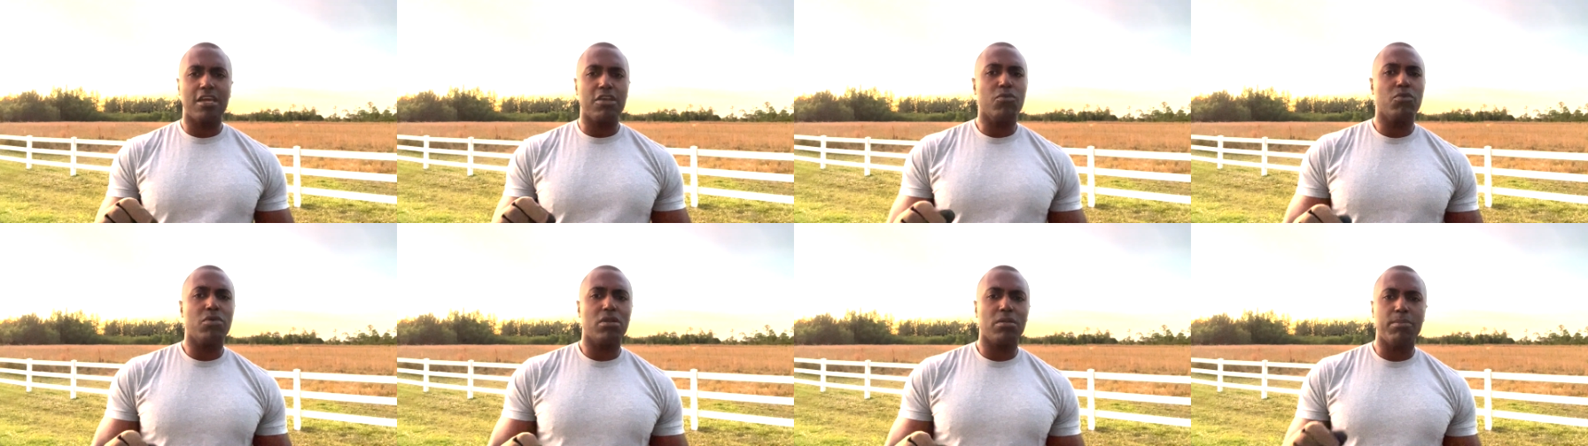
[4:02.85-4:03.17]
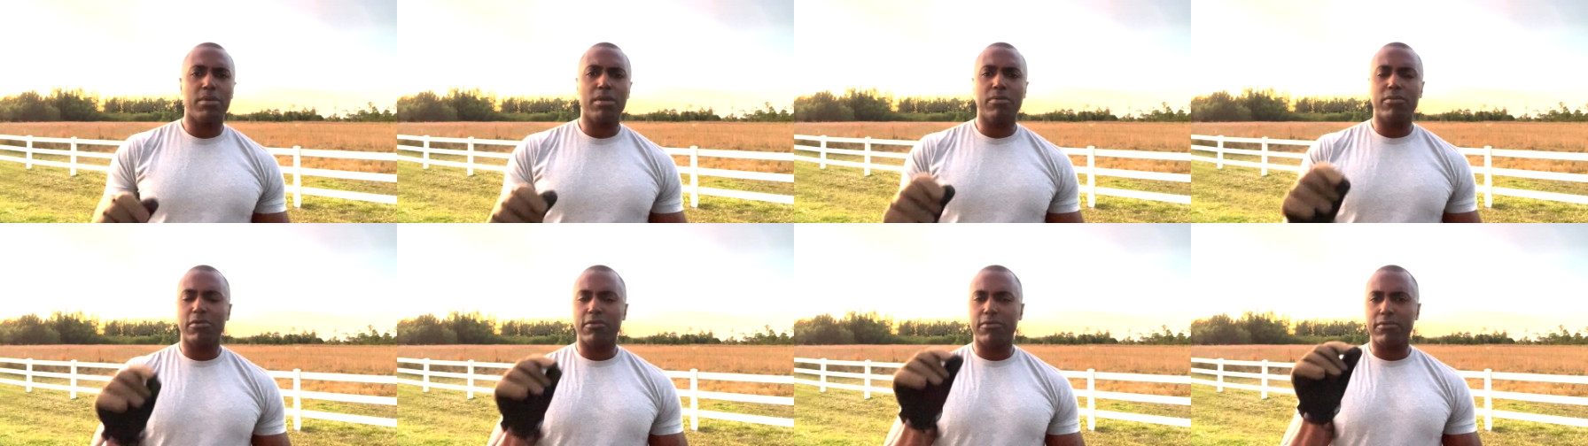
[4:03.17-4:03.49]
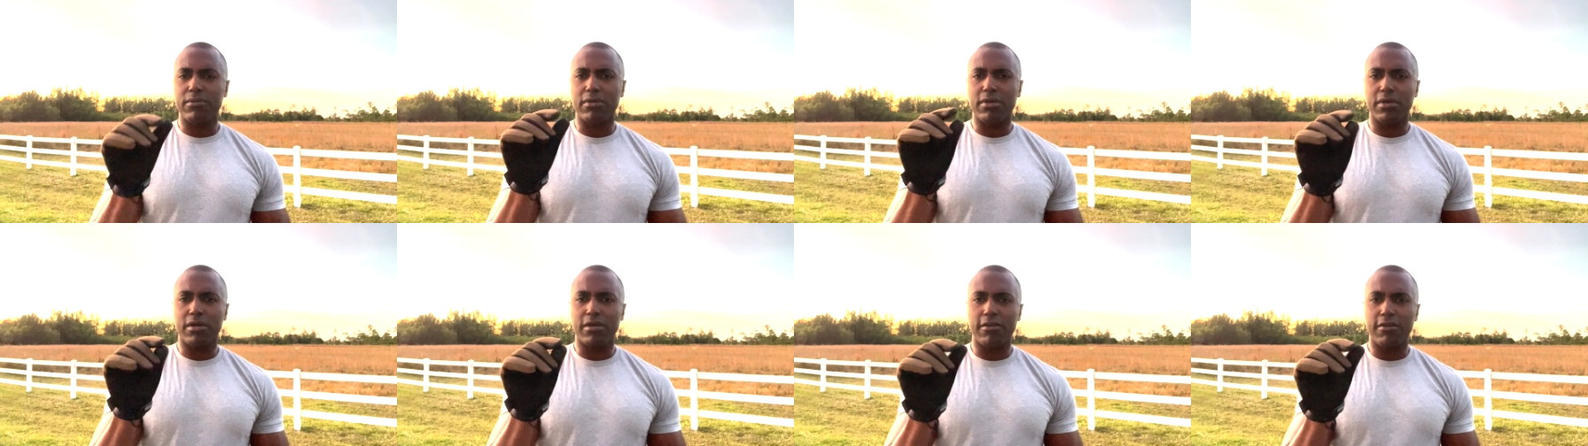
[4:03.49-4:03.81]
You wanna be able
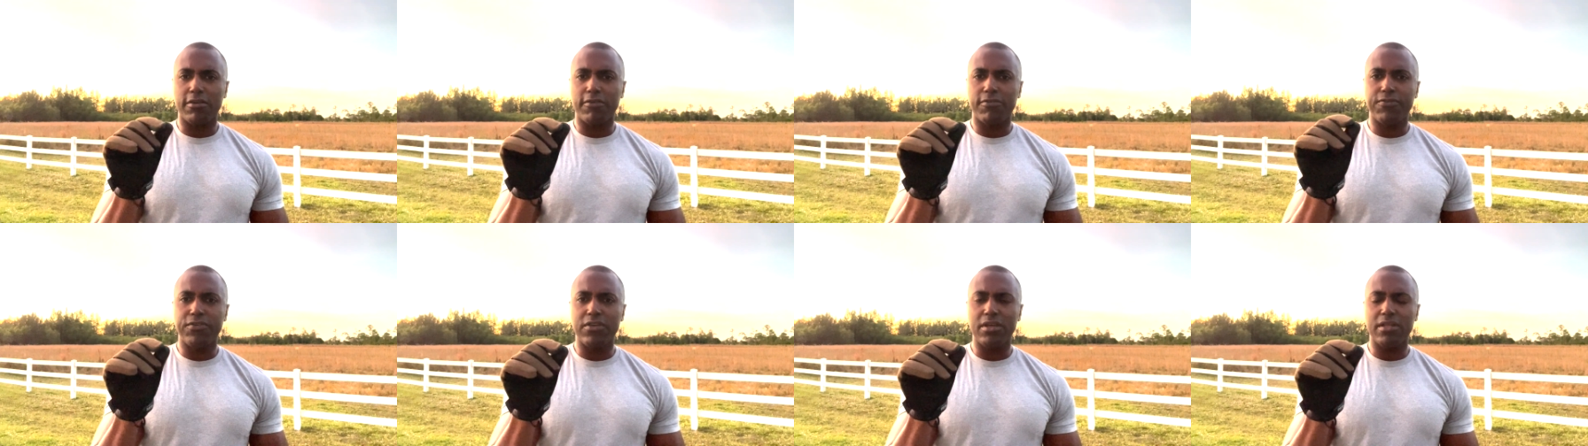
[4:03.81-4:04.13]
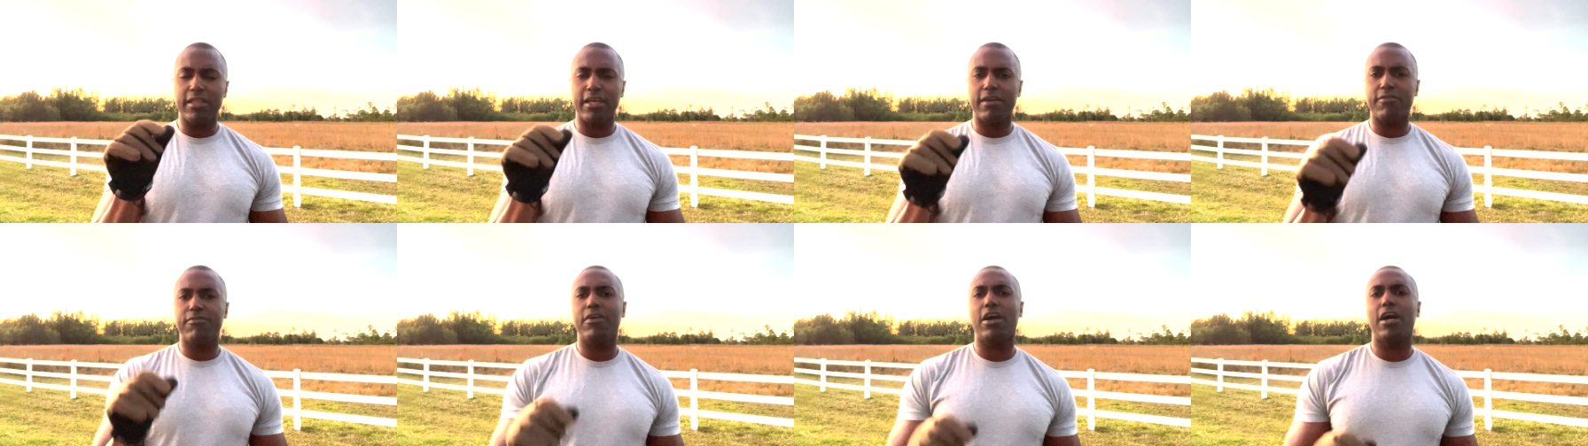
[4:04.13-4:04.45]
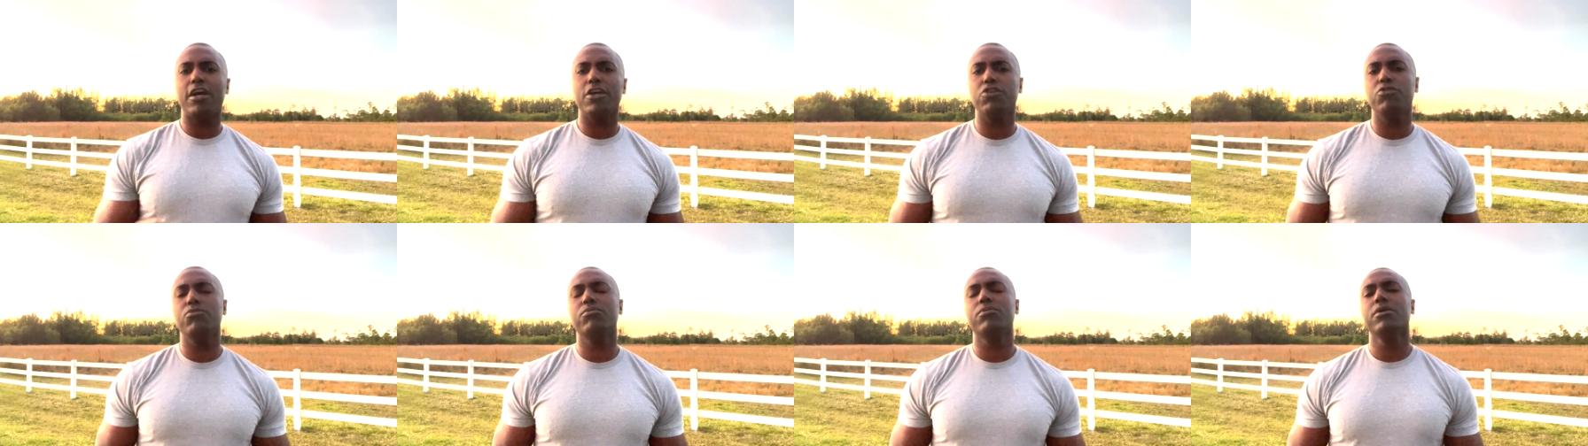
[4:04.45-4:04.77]
to uh, feel that
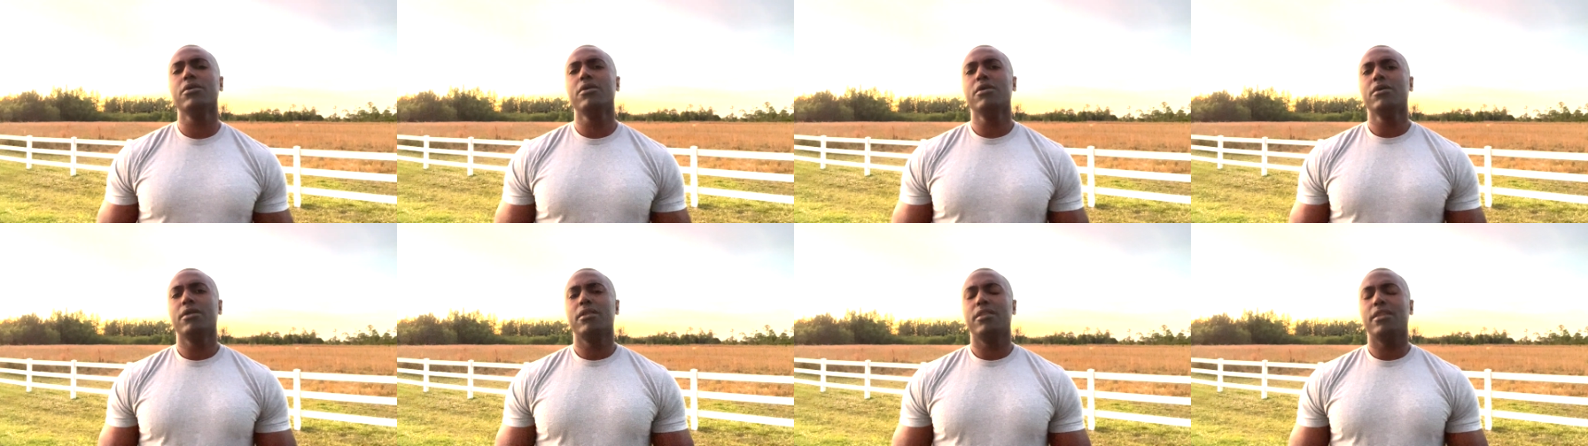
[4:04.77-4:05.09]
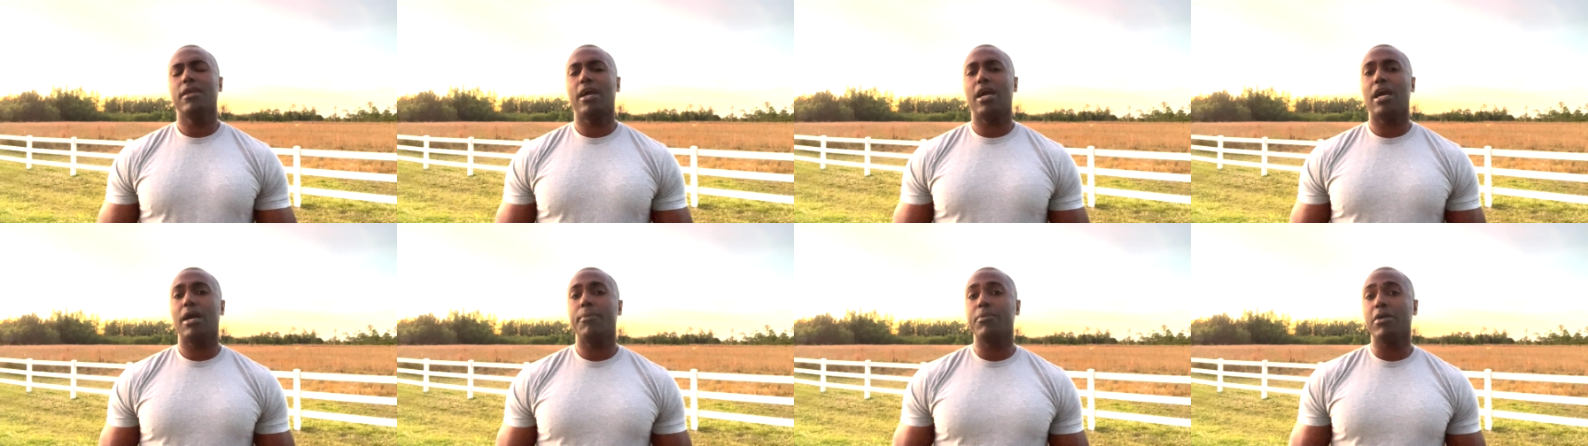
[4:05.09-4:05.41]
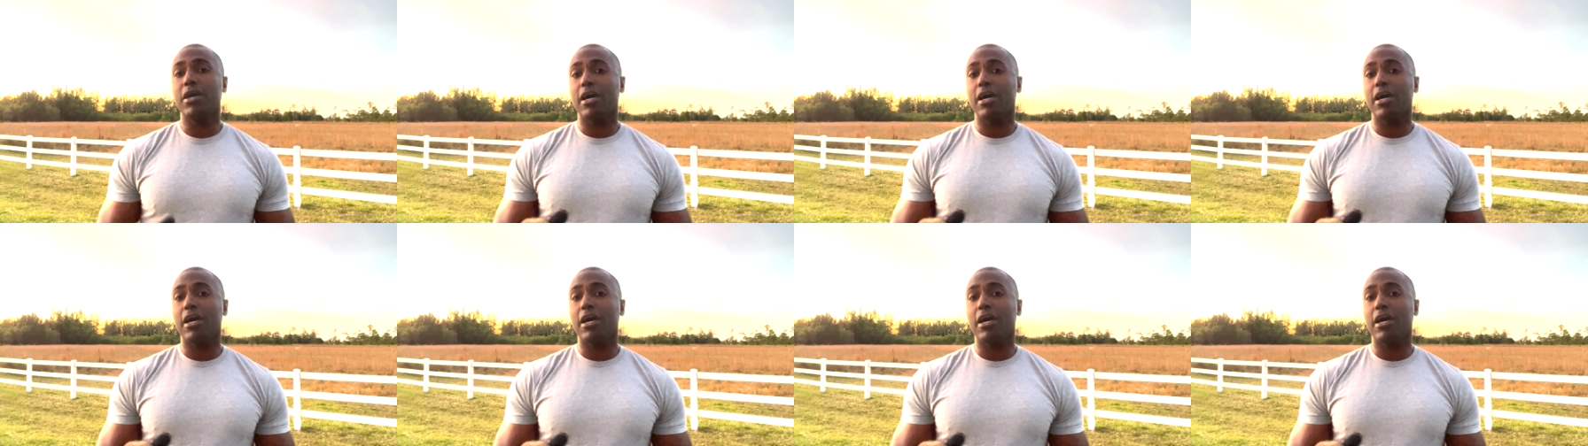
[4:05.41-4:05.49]
volume knob.